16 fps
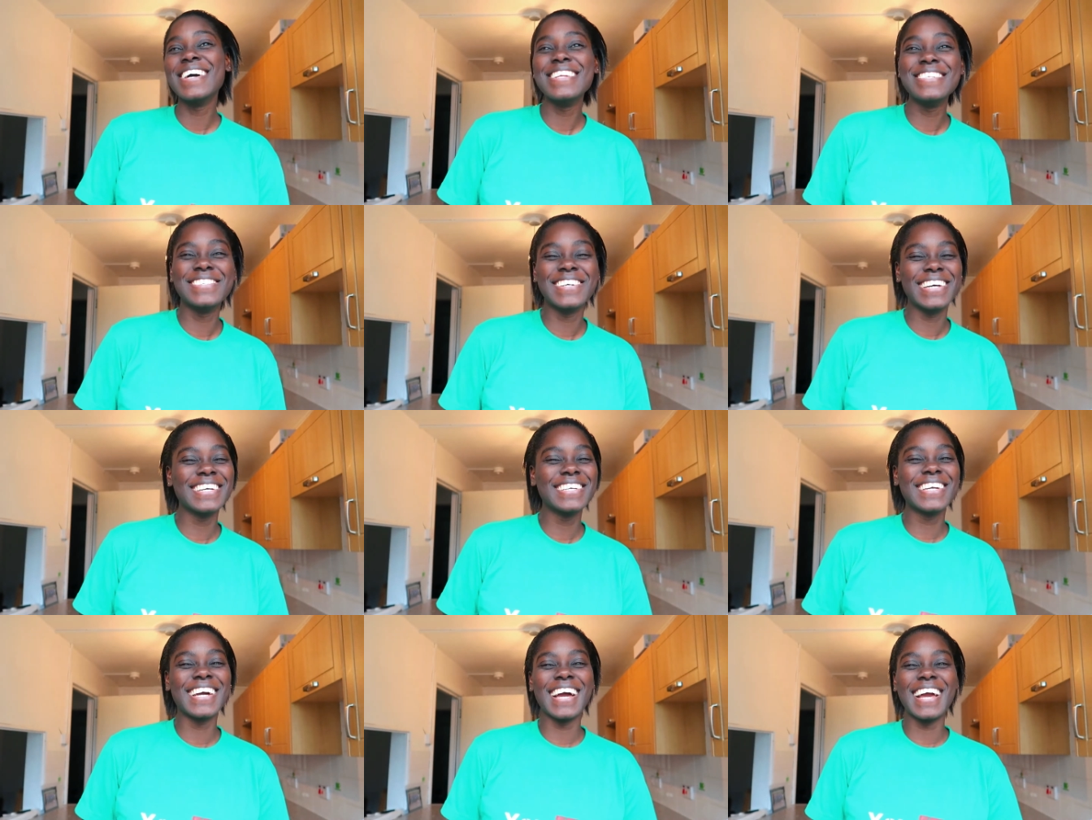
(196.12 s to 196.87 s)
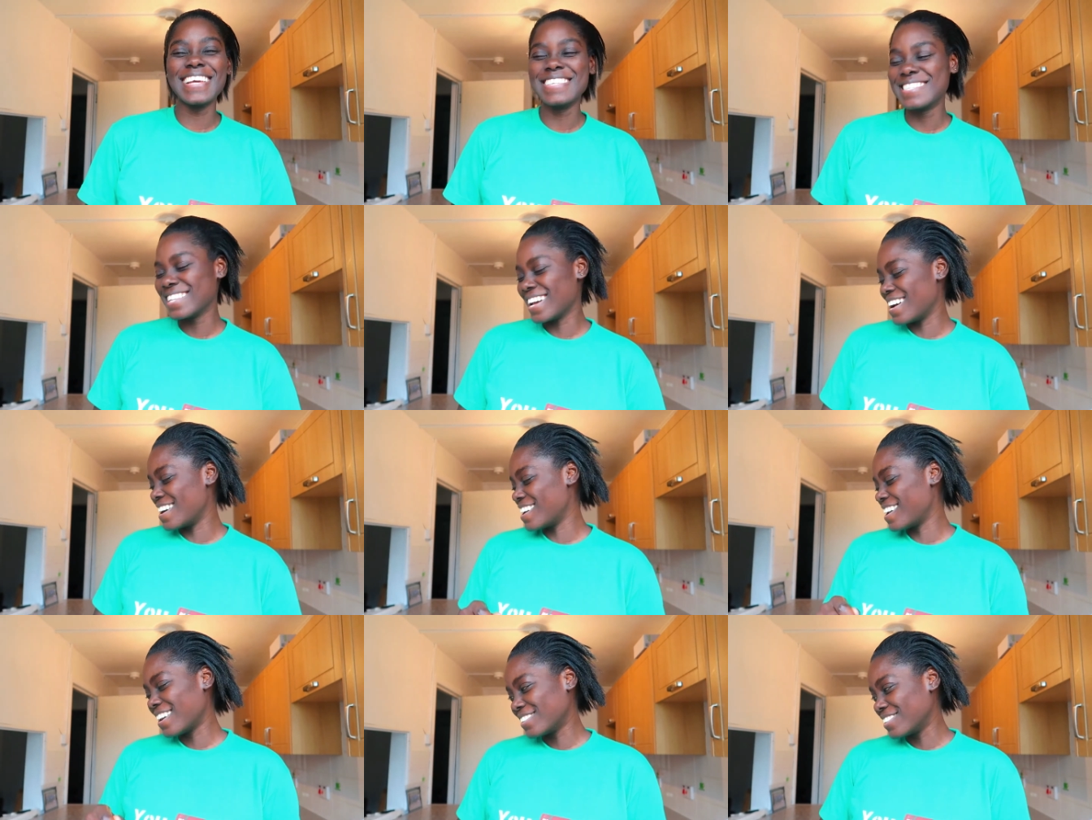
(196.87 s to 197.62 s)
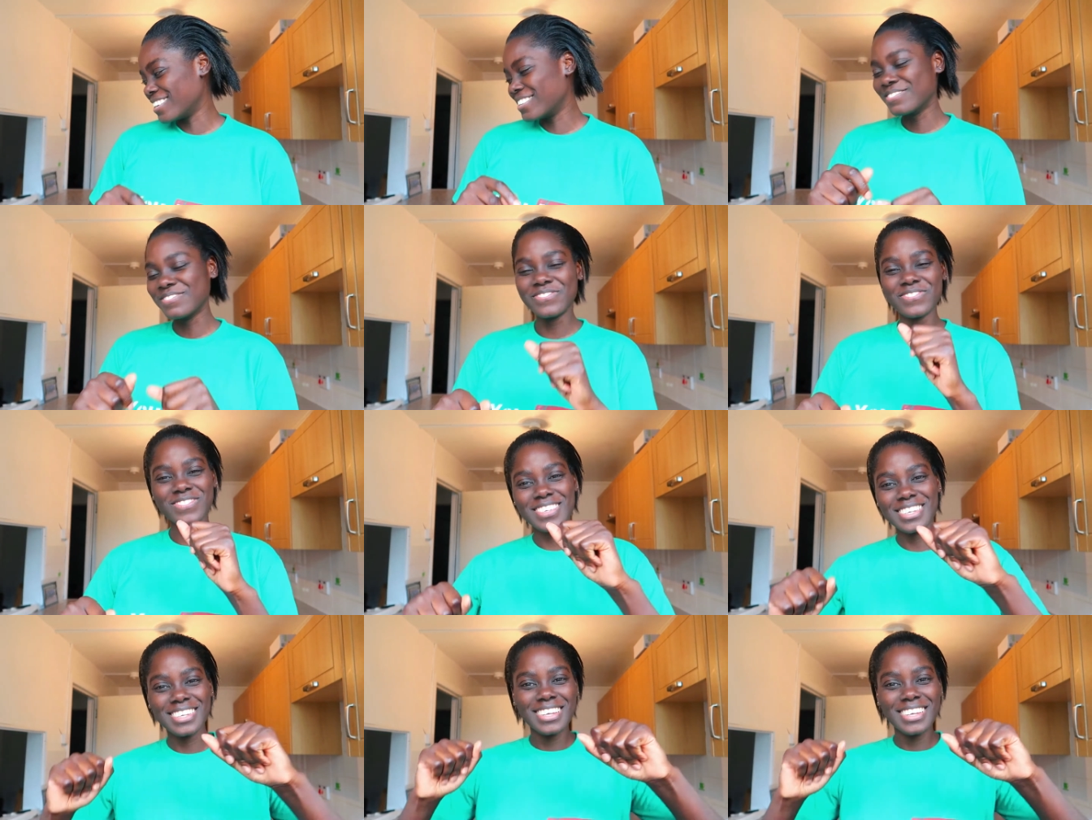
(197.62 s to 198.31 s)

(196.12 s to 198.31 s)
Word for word: anyway guys, um